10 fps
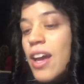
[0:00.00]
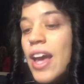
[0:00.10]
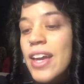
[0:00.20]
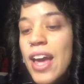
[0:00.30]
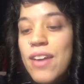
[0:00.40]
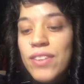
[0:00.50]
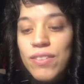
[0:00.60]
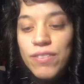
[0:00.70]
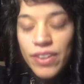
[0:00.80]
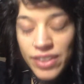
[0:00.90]
I have a
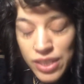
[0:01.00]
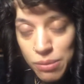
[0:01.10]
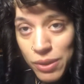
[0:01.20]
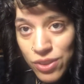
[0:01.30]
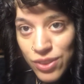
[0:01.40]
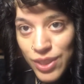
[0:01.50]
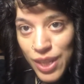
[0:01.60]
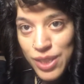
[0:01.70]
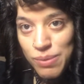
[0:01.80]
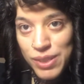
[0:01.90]
very special
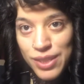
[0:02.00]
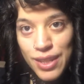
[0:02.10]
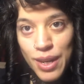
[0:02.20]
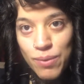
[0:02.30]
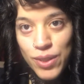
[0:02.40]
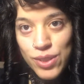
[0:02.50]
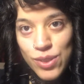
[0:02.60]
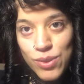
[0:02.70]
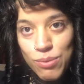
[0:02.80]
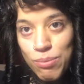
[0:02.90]
announcement that I want
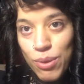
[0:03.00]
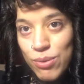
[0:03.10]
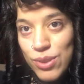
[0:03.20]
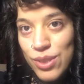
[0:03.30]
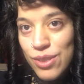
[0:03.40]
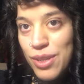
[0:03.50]
to post